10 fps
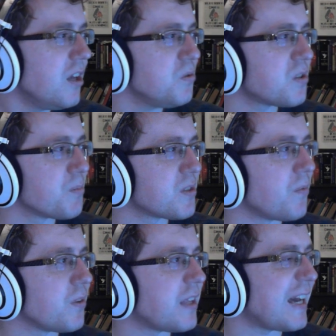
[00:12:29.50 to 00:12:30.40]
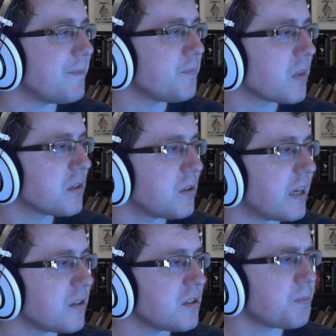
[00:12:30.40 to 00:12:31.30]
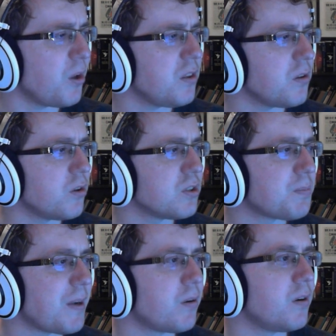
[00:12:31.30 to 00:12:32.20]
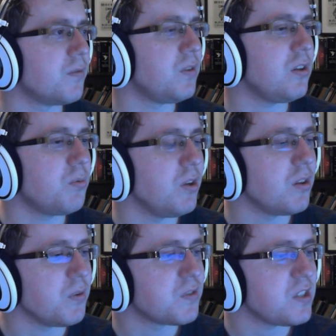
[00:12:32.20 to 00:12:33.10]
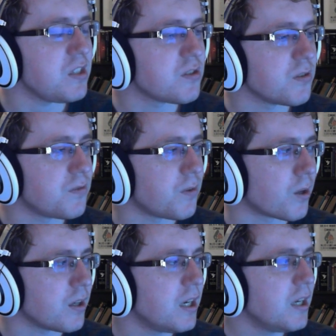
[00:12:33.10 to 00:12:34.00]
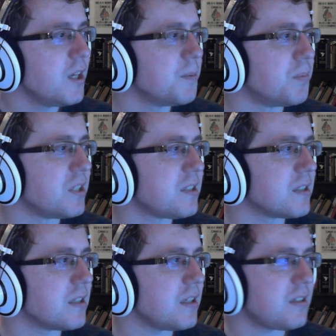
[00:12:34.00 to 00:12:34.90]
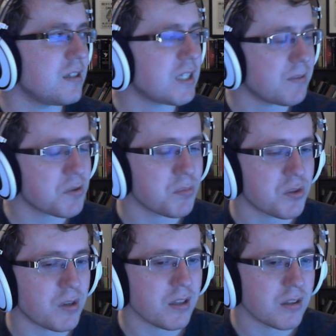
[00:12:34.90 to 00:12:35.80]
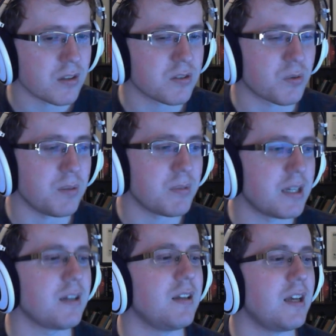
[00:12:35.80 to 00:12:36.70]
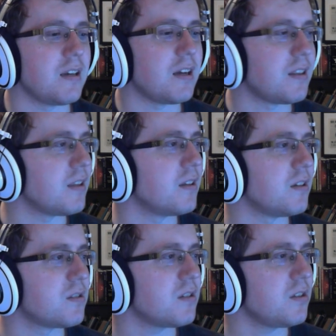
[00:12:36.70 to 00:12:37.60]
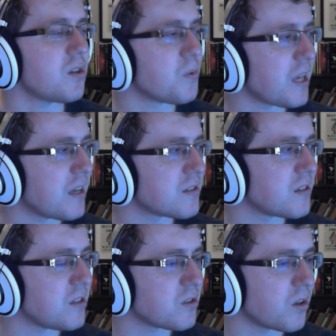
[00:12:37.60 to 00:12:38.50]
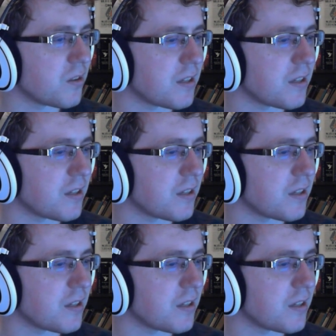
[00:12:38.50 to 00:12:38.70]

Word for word: do some stuff with that. So yeah, this is probably the lowest power of the three that we've seen so far, but it does have some strength in the Scream deck, and I think that it's okay as a niche card